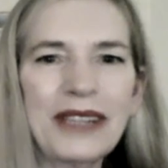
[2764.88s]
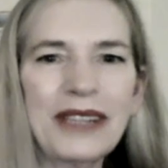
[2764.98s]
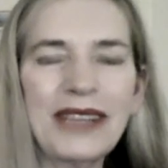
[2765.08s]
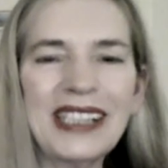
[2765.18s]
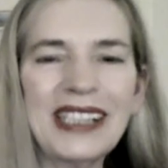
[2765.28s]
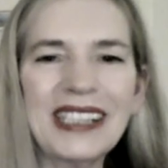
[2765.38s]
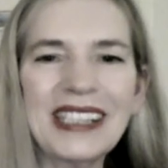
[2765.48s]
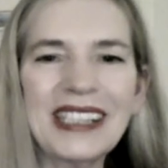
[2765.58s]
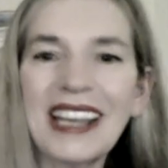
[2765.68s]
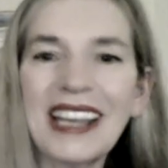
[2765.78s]
innovation
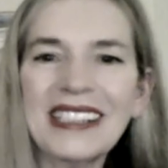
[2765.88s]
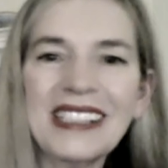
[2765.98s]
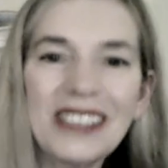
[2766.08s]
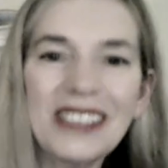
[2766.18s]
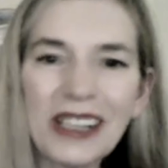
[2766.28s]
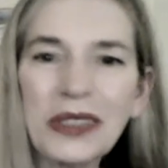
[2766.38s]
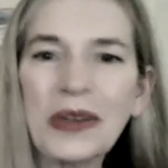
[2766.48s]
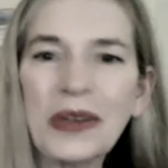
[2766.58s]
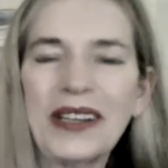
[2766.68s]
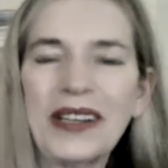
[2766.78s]
in that it's
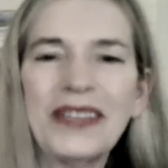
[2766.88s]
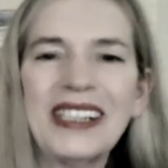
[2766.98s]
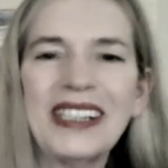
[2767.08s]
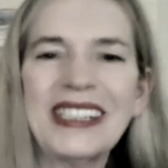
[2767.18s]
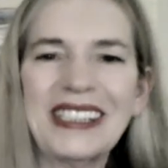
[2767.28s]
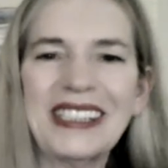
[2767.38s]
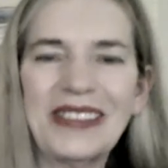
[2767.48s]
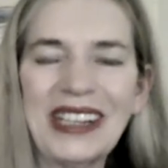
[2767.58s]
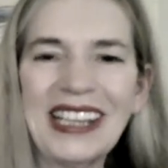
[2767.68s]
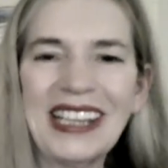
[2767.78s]
industrial innovation,
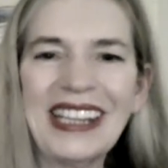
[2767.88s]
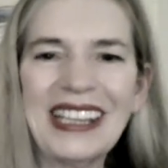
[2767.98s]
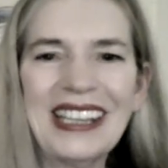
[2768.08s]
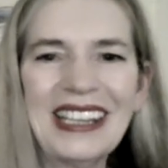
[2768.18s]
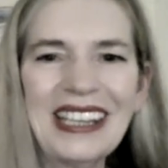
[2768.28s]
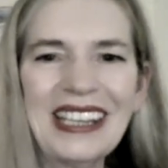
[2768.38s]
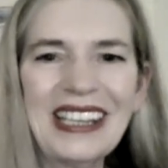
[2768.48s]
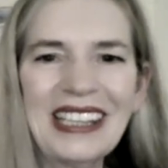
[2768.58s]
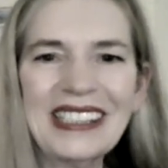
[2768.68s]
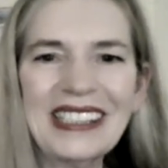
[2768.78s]
really.
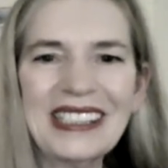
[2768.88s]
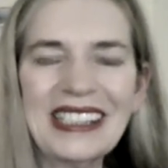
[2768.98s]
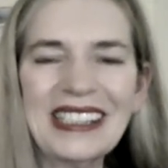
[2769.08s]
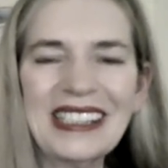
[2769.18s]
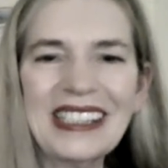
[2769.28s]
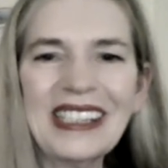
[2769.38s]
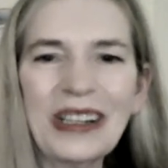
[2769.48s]
It's in the